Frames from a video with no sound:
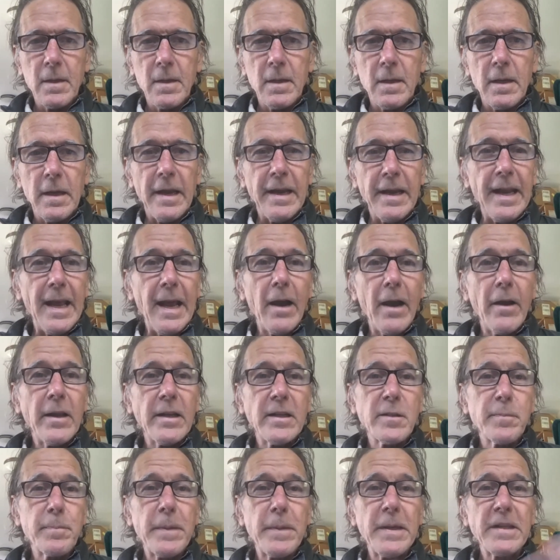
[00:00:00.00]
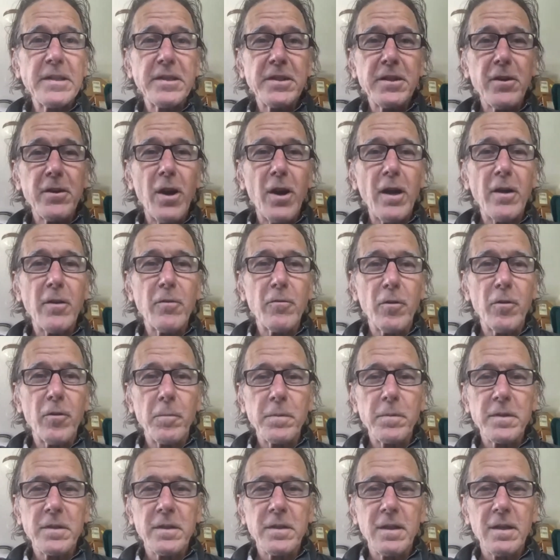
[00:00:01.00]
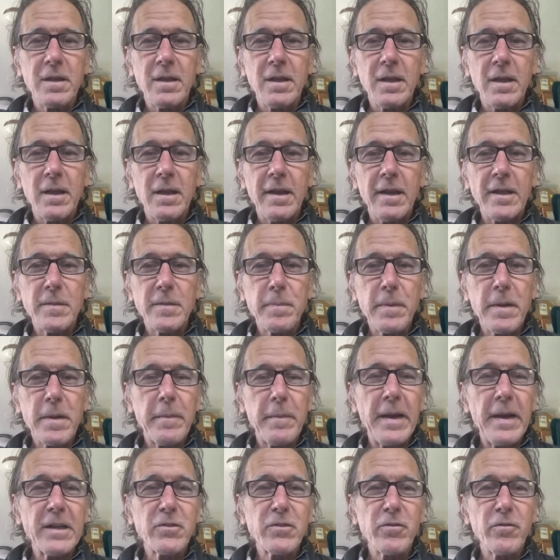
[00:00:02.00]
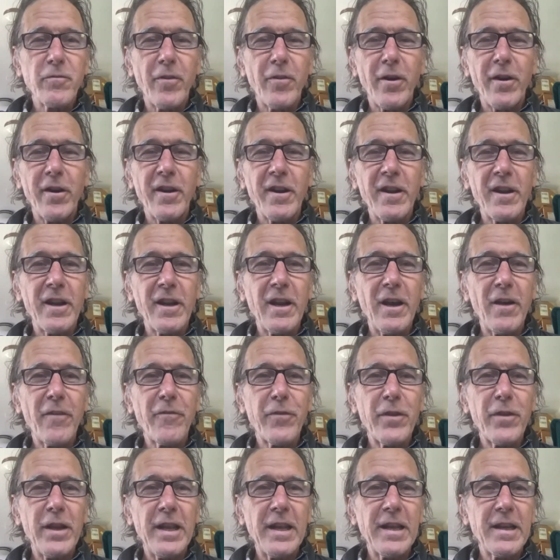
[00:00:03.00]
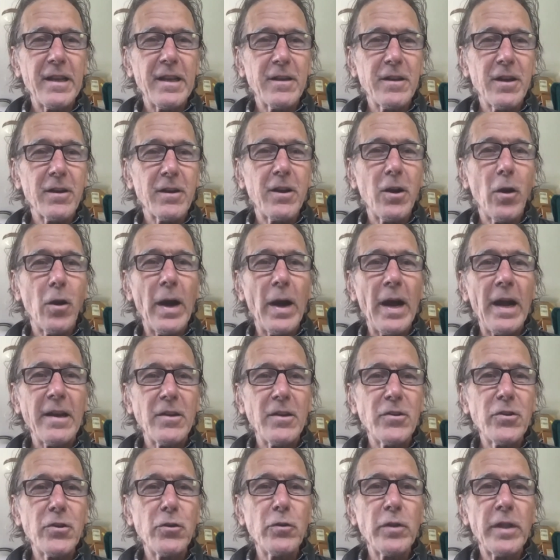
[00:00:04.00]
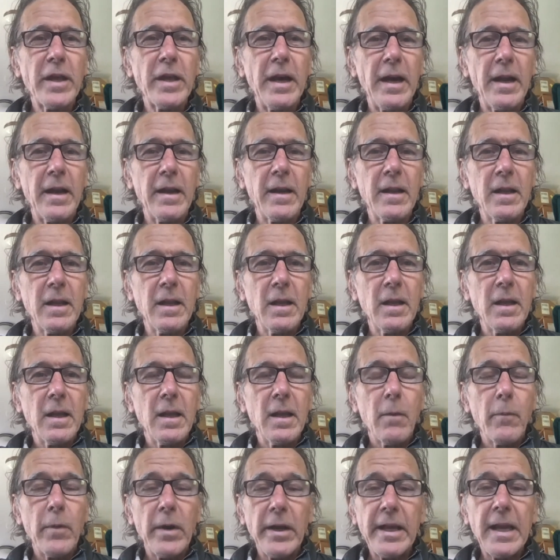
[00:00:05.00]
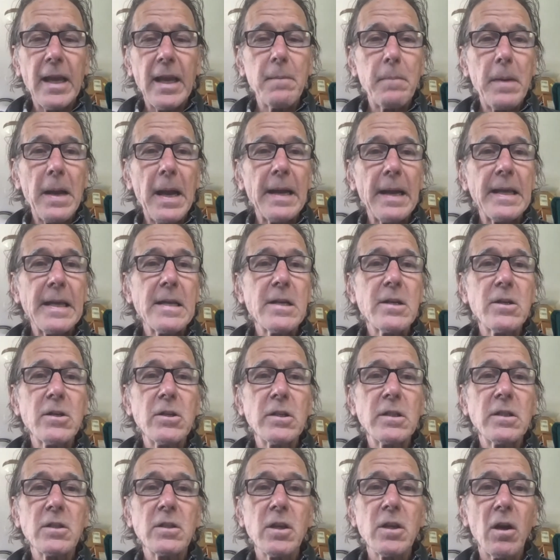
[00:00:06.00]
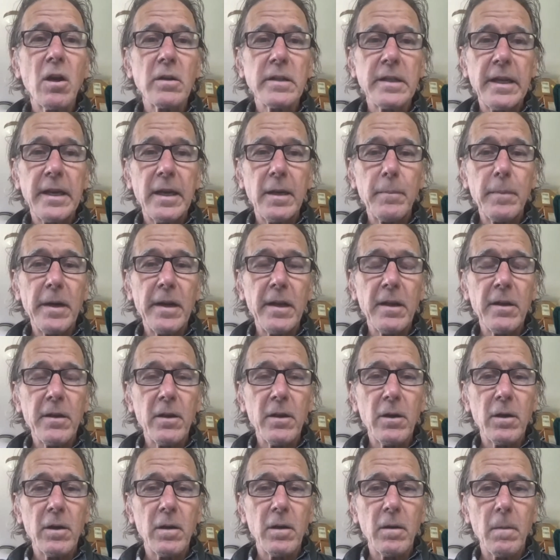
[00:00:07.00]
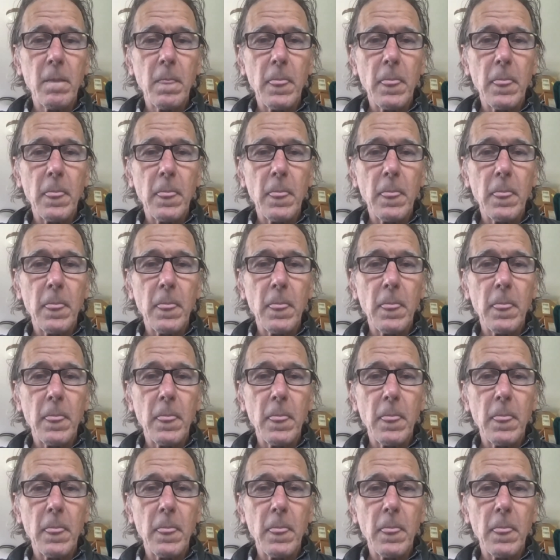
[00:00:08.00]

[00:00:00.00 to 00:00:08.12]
And now he speaks to garden groups. He's become extroverted enough that he can go out and do that. And when he came back, he couldn't talk to anybody at all.